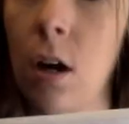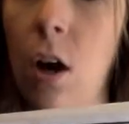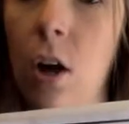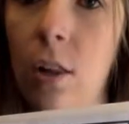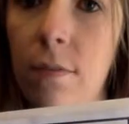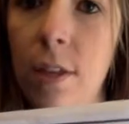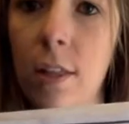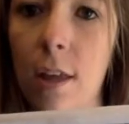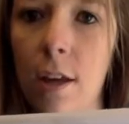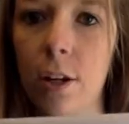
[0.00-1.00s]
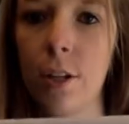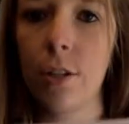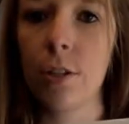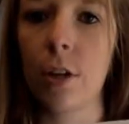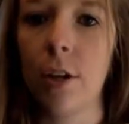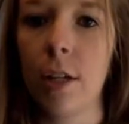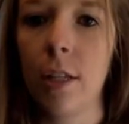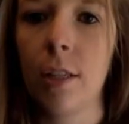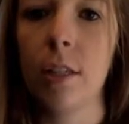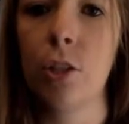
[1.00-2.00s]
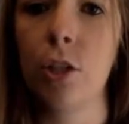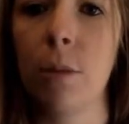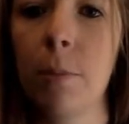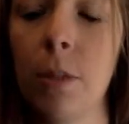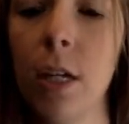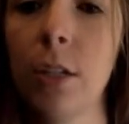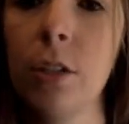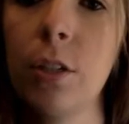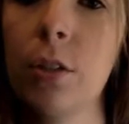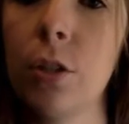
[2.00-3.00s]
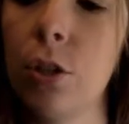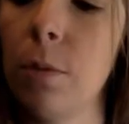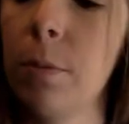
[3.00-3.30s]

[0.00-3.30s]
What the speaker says: All of the letters are in these sheet protectors. The sheet